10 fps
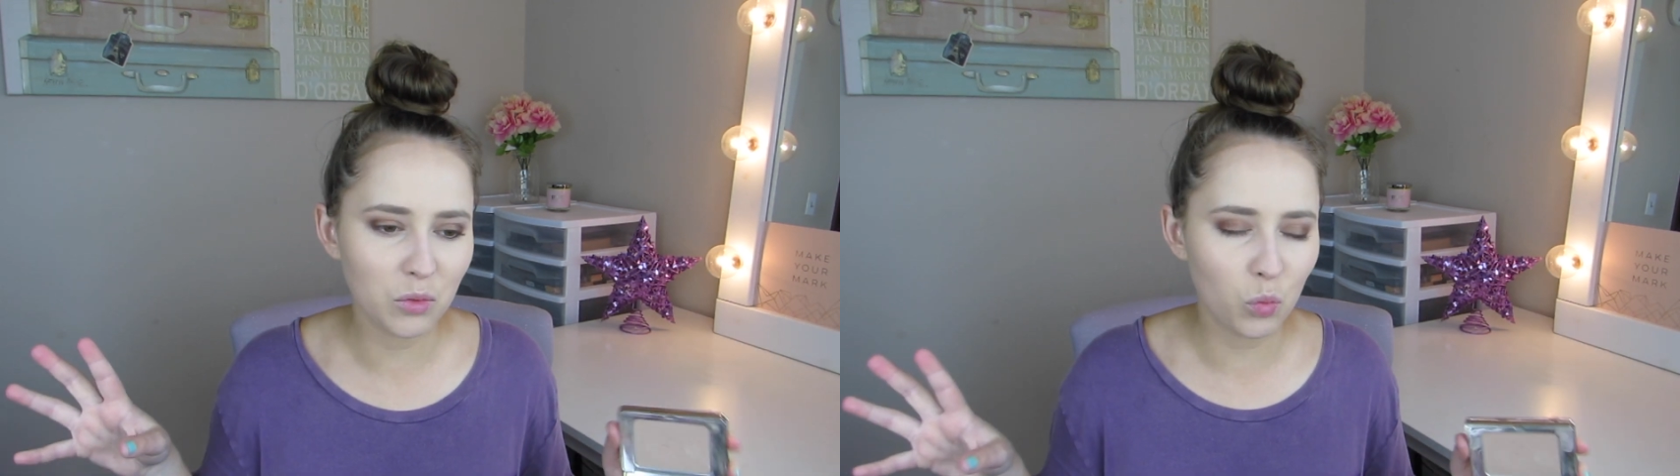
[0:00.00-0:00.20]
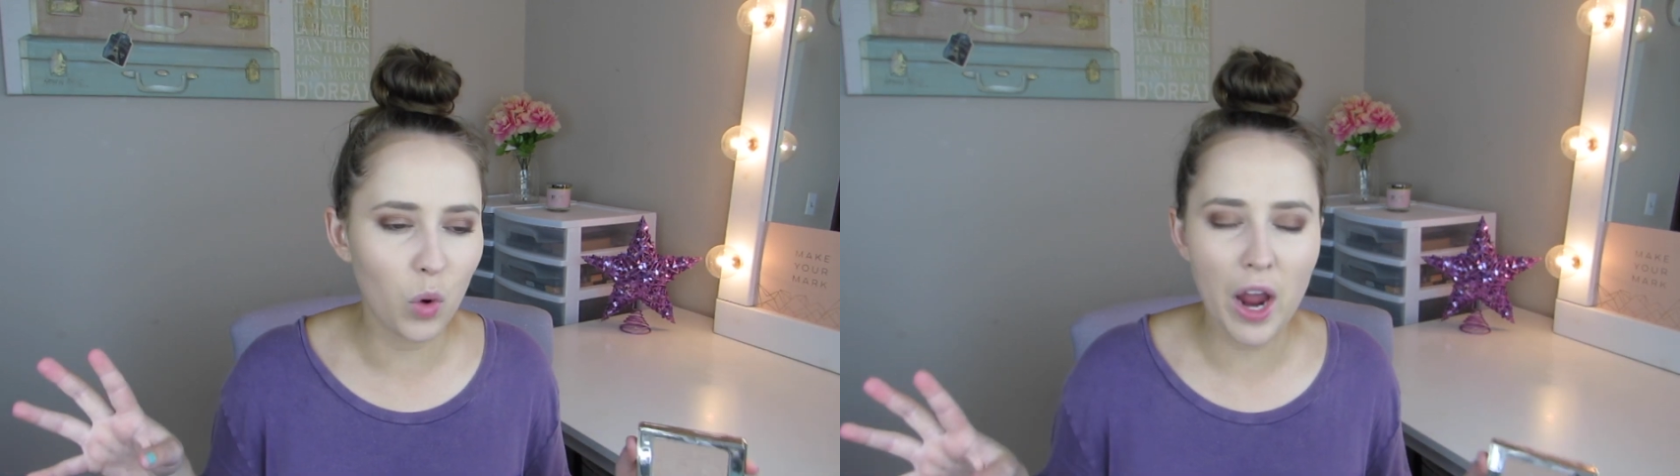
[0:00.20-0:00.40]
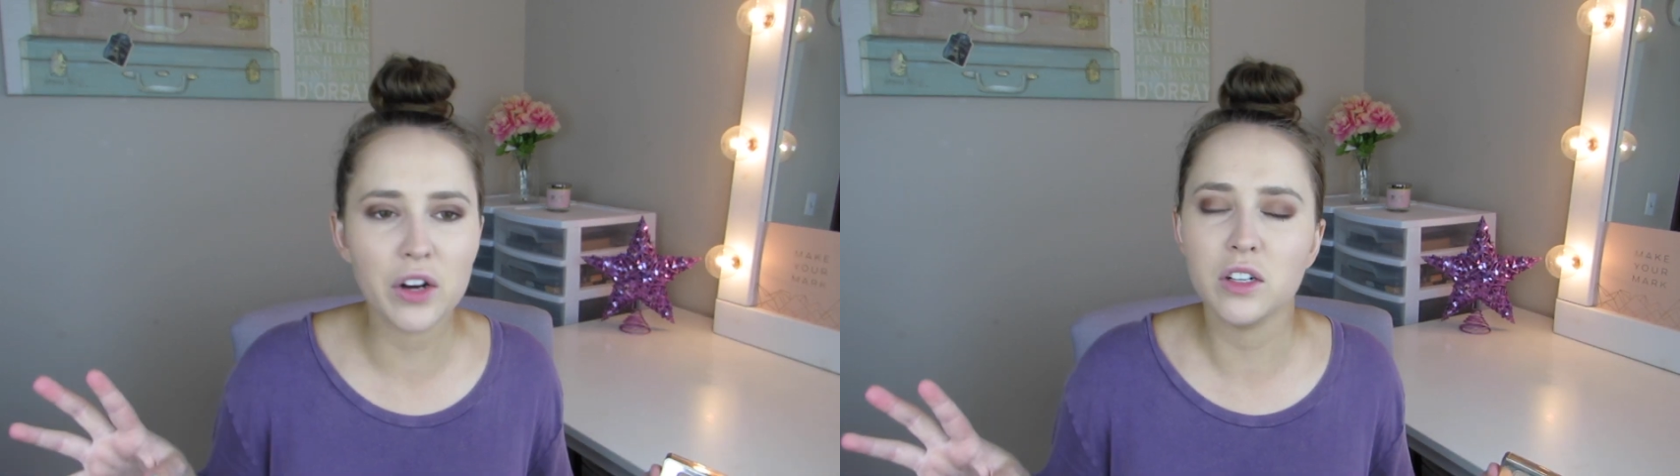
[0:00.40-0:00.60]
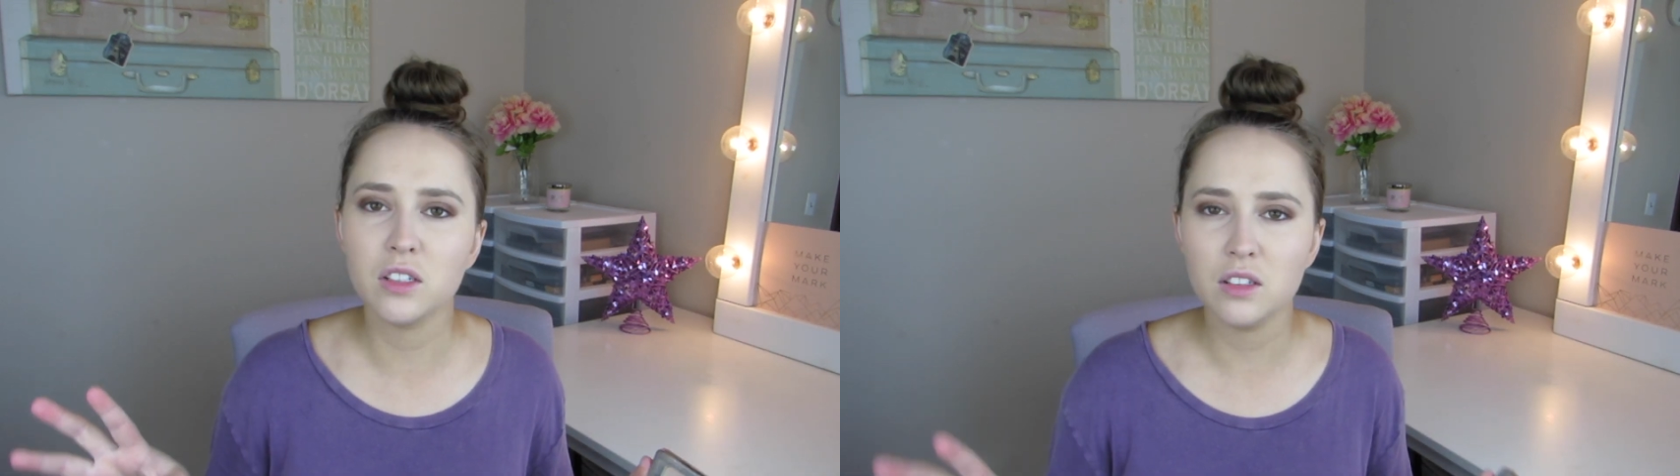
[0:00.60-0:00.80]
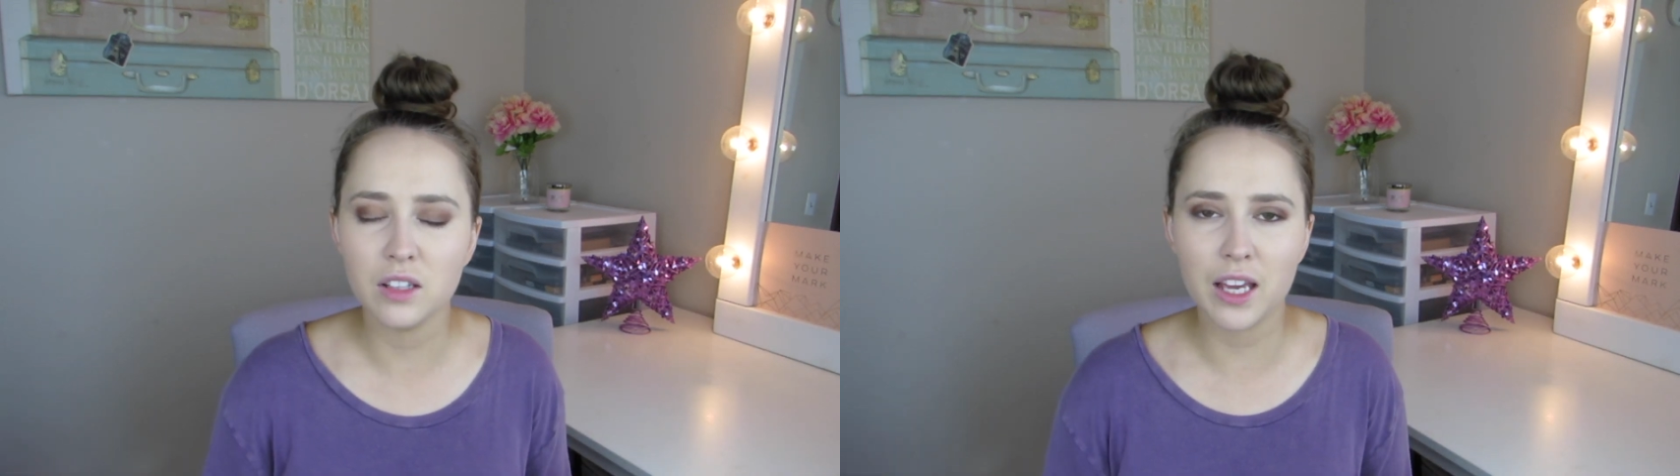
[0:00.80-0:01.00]
wired.
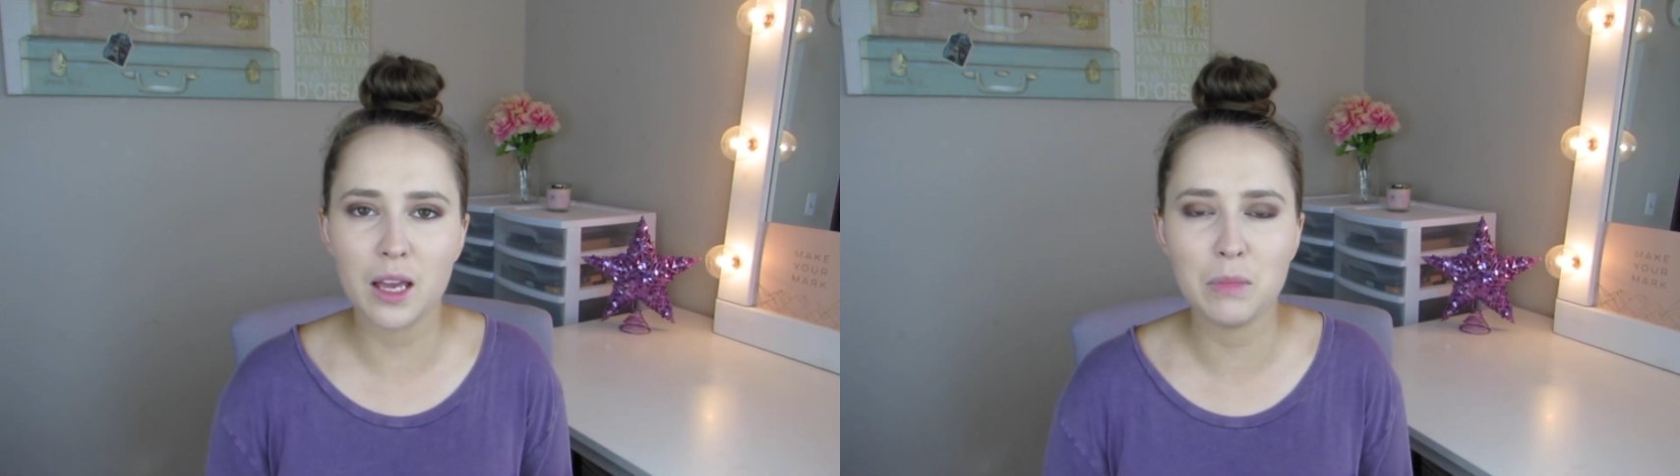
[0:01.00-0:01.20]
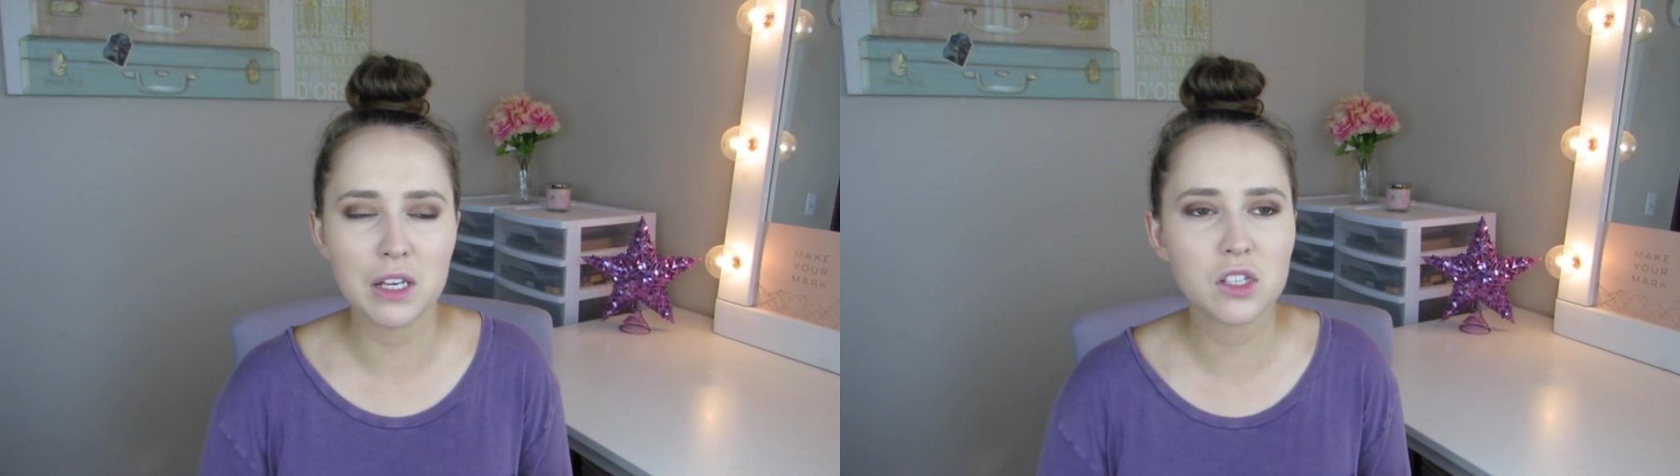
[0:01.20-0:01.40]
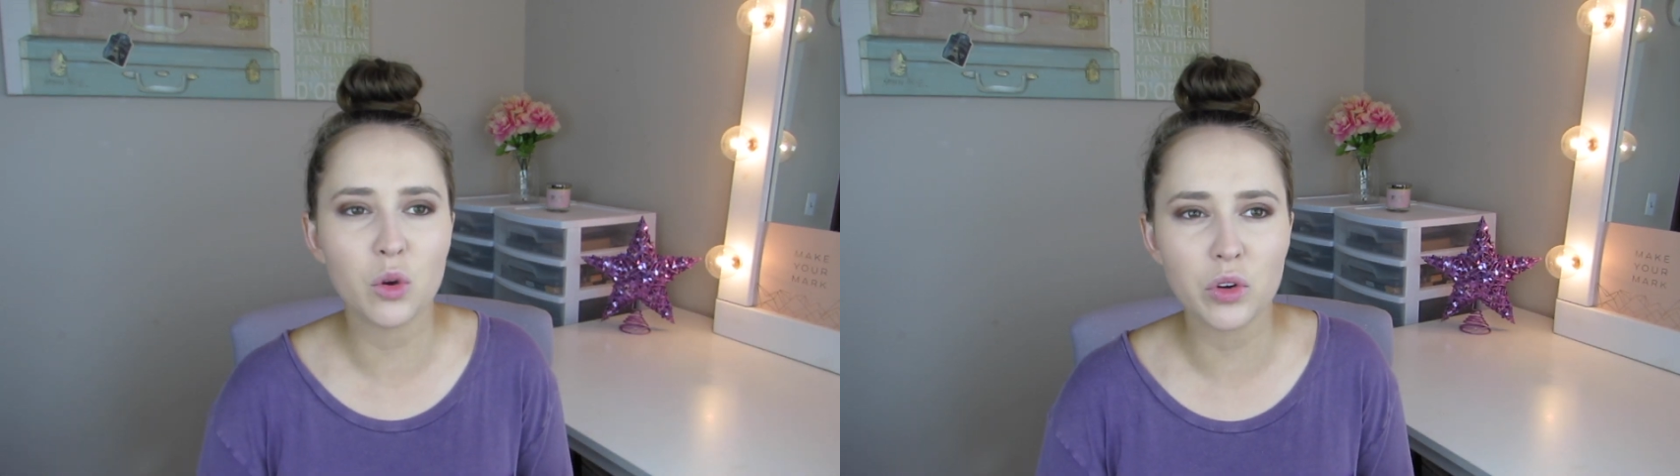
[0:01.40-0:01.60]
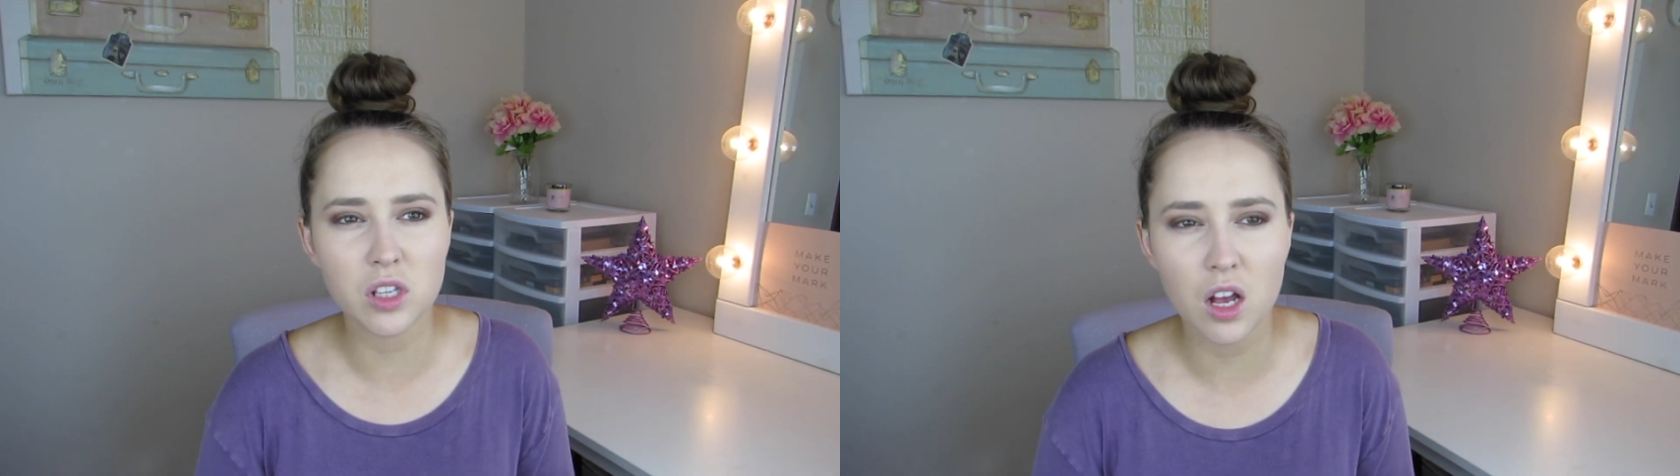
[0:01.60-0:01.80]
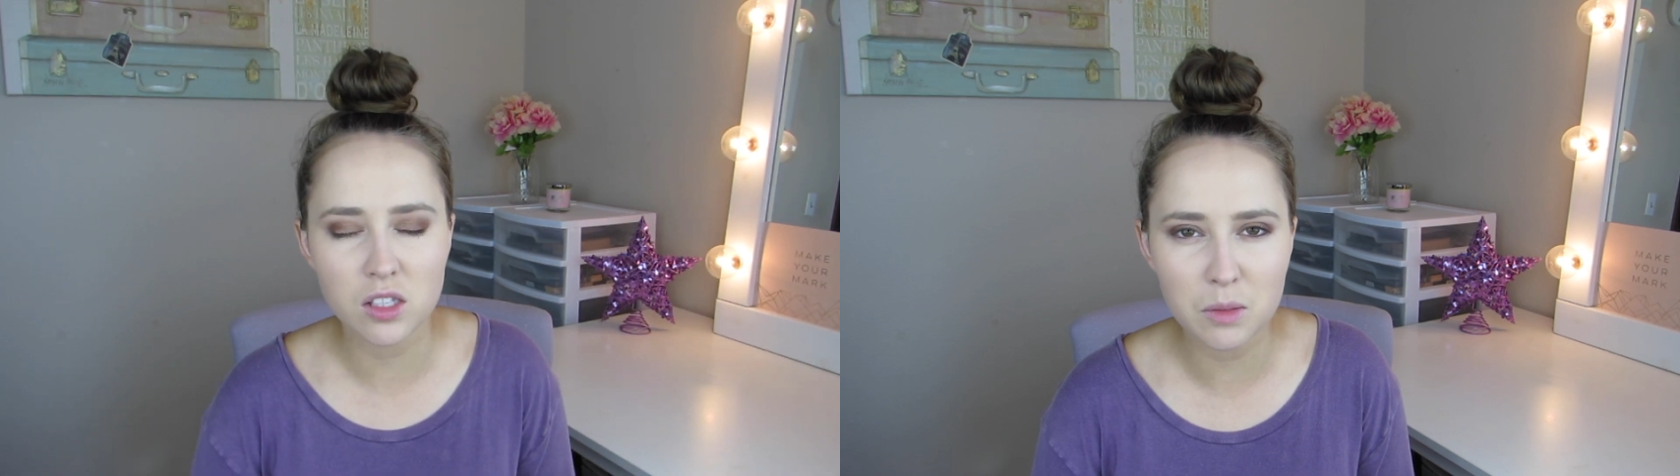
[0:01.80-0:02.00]
Like I'm like so
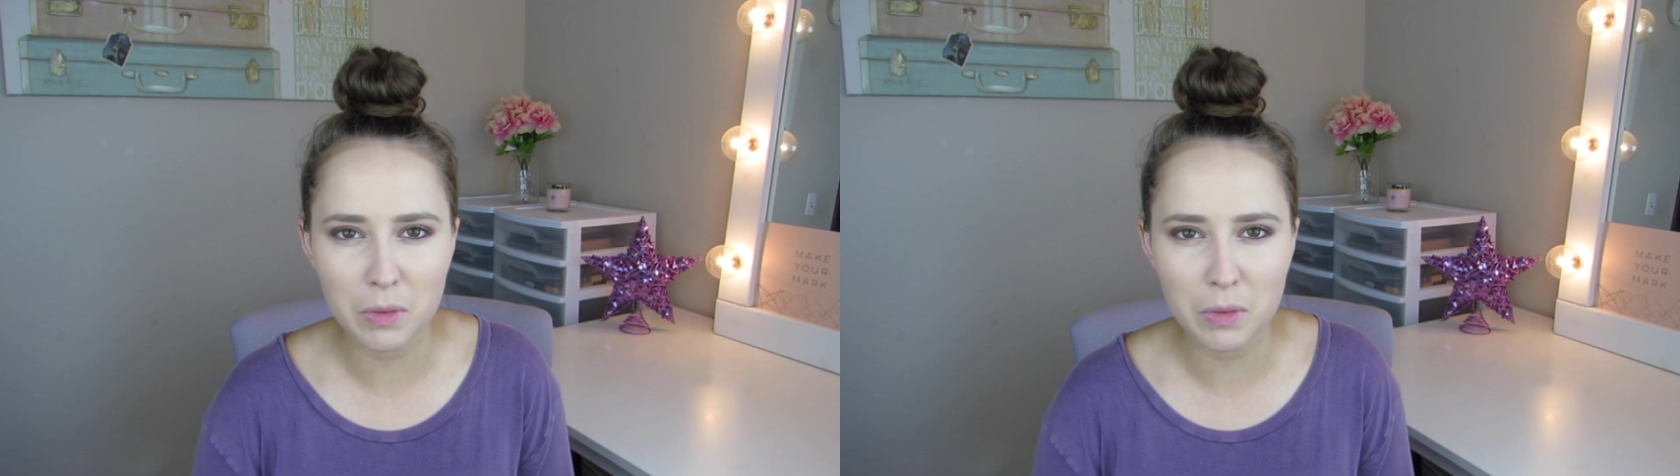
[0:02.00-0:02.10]
exhausted,